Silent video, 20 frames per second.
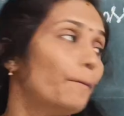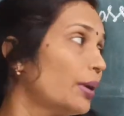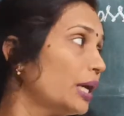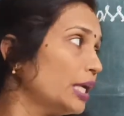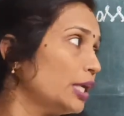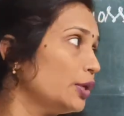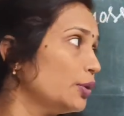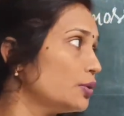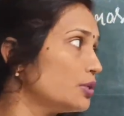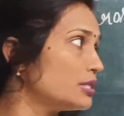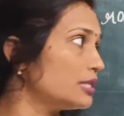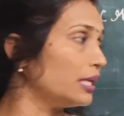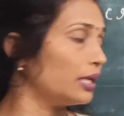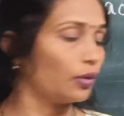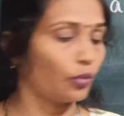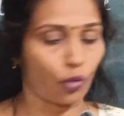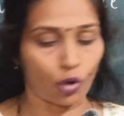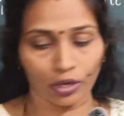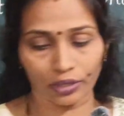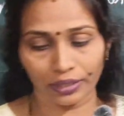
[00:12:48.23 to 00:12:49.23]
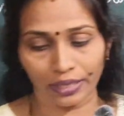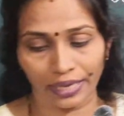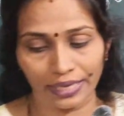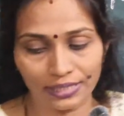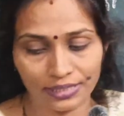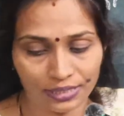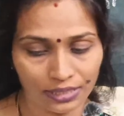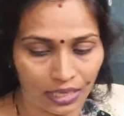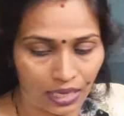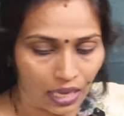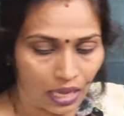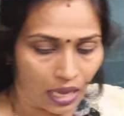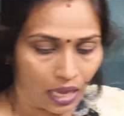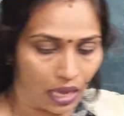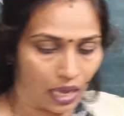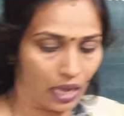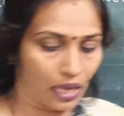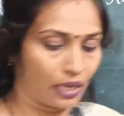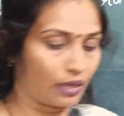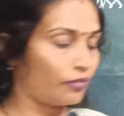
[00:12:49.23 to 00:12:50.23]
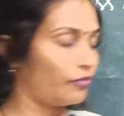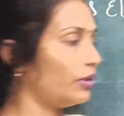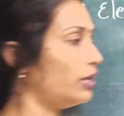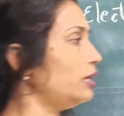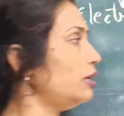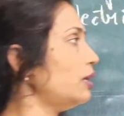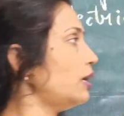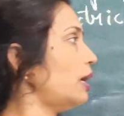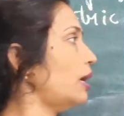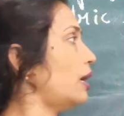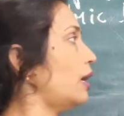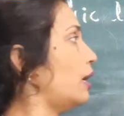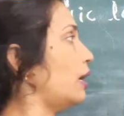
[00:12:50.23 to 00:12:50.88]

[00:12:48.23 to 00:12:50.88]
by using what, guys? R1